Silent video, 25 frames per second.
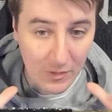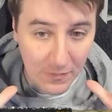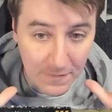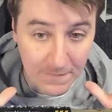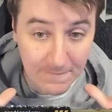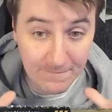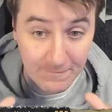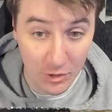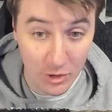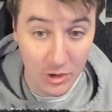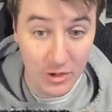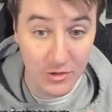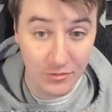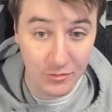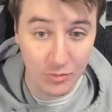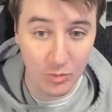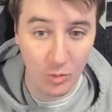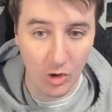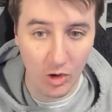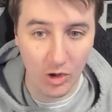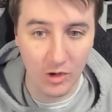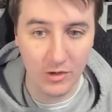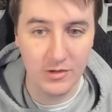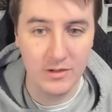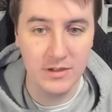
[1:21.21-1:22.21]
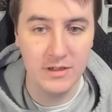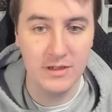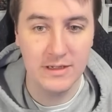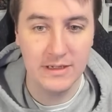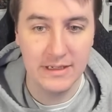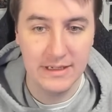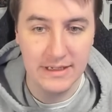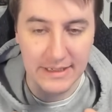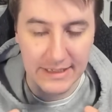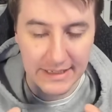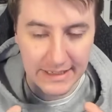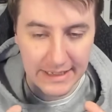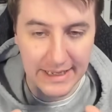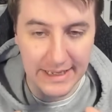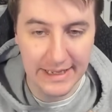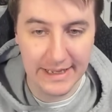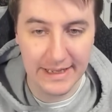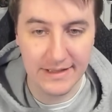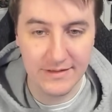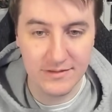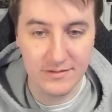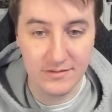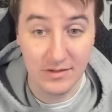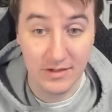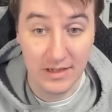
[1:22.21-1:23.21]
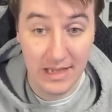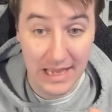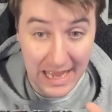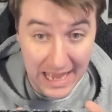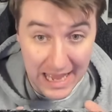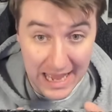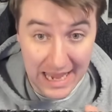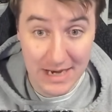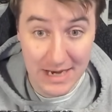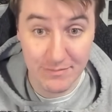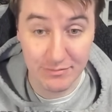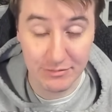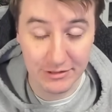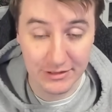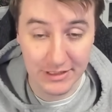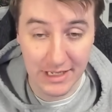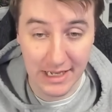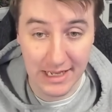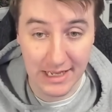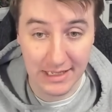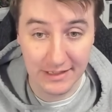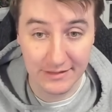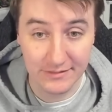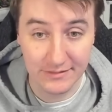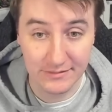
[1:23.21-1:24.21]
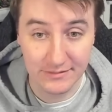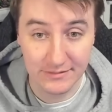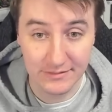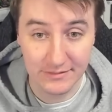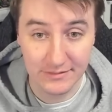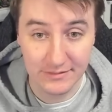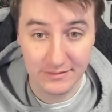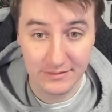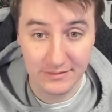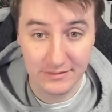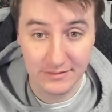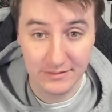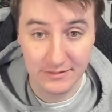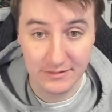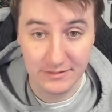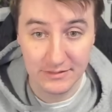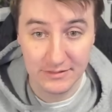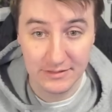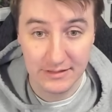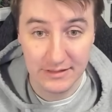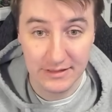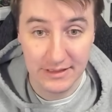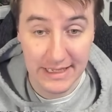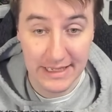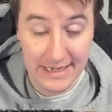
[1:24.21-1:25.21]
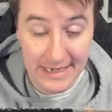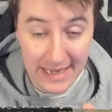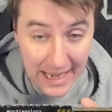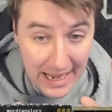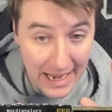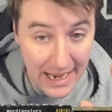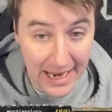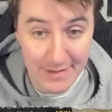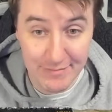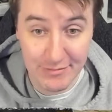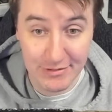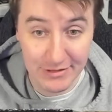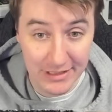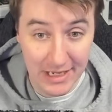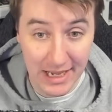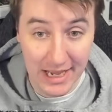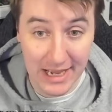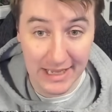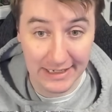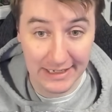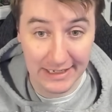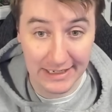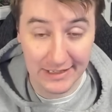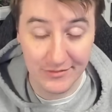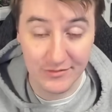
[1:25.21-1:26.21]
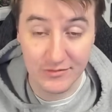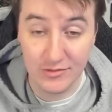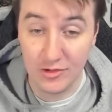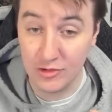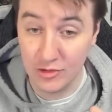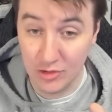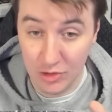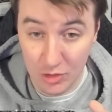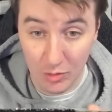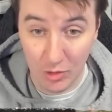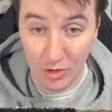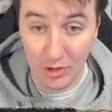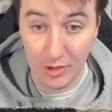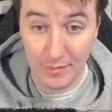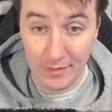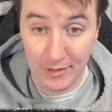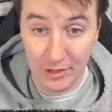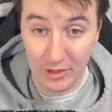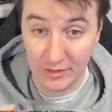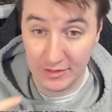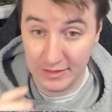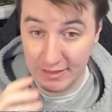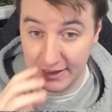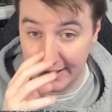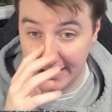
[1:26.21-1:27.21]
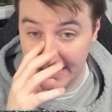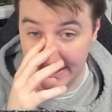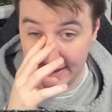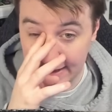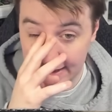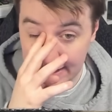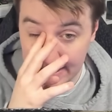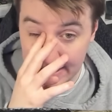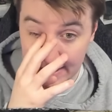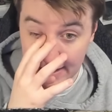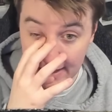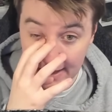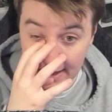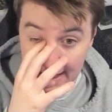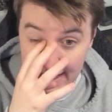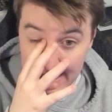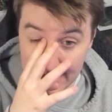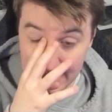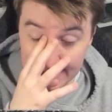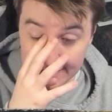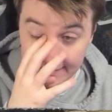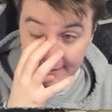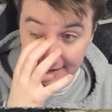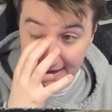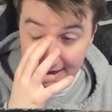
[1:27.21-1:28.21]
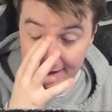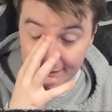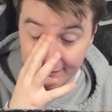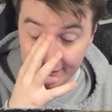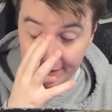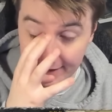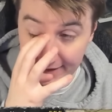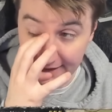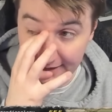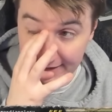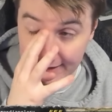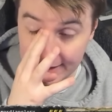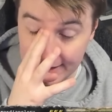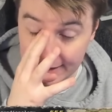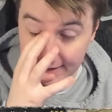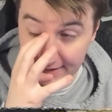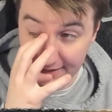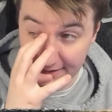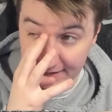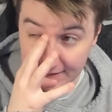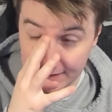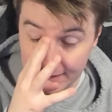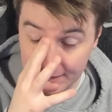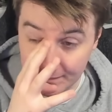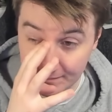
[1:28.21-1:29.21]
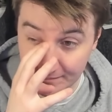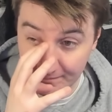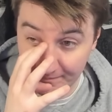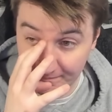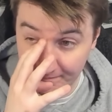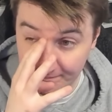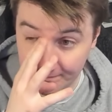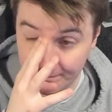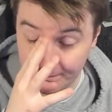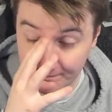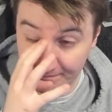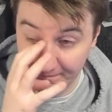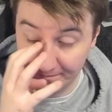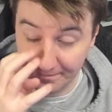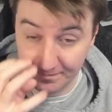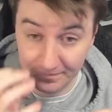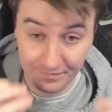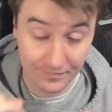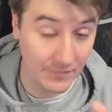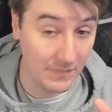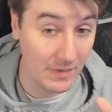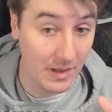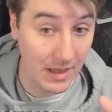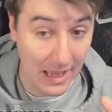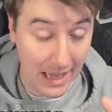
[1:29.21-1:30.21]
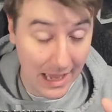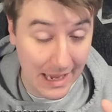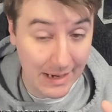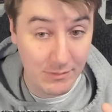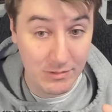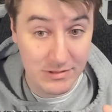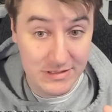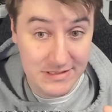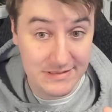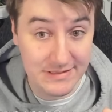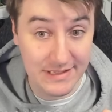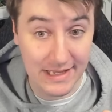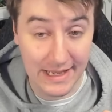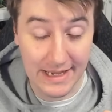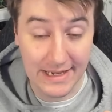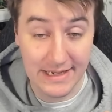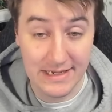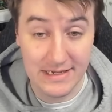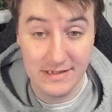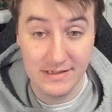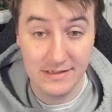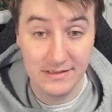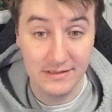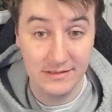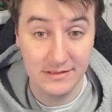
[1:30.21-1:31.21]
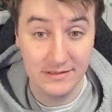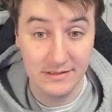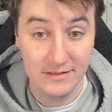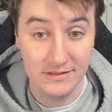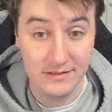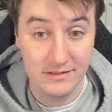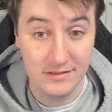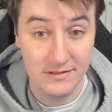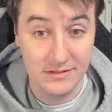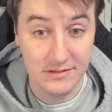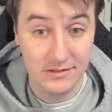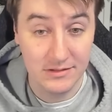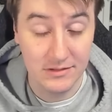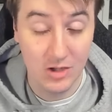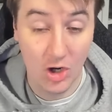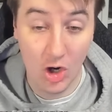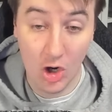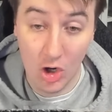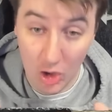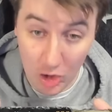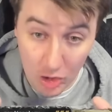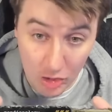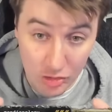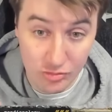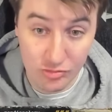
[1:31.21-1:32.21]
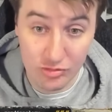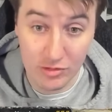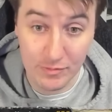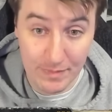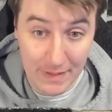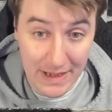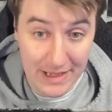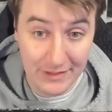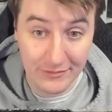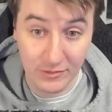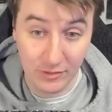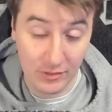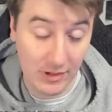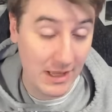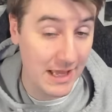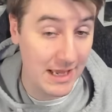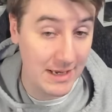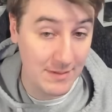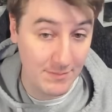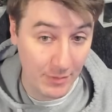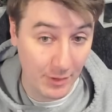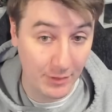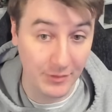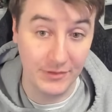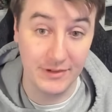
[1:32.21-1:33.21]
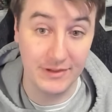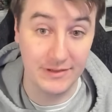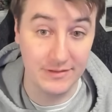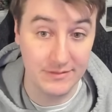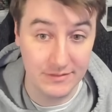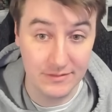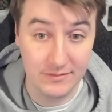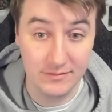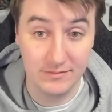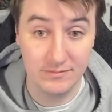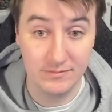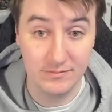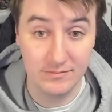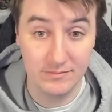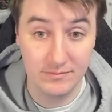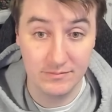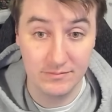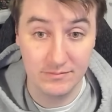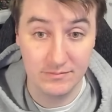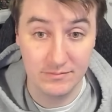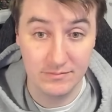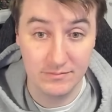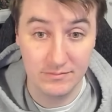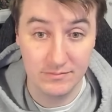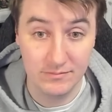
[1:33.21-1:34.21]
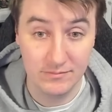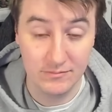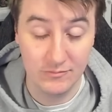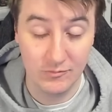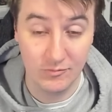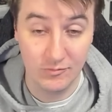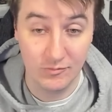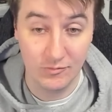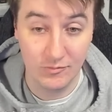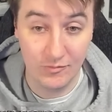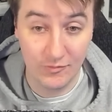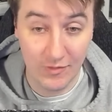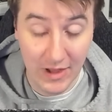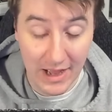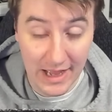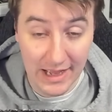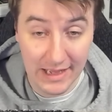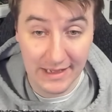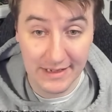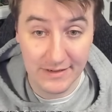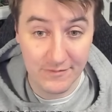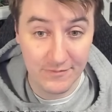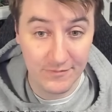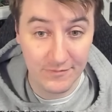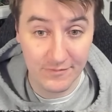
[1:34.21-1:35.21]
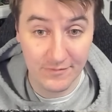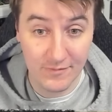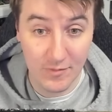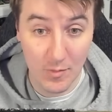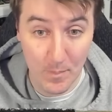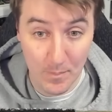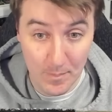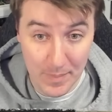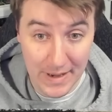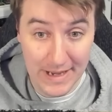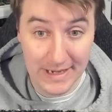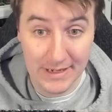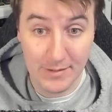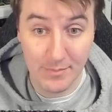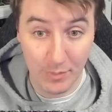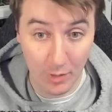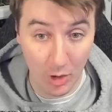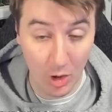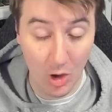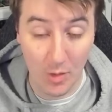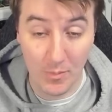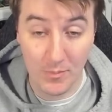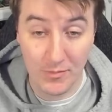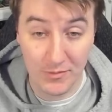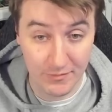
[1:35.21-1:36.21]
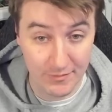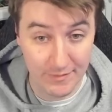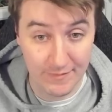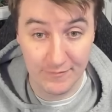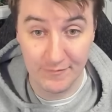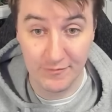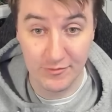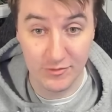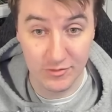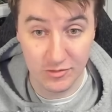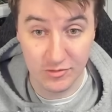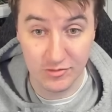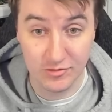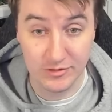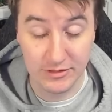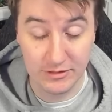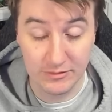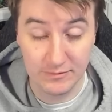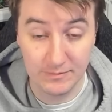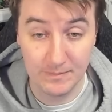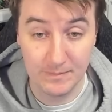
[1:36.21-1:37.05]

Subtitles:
The first one is hybrid guard. In a hybrid guard list, you want to be looking at having, I would say, 100 battle line bodies, 5 big blobs of infantry.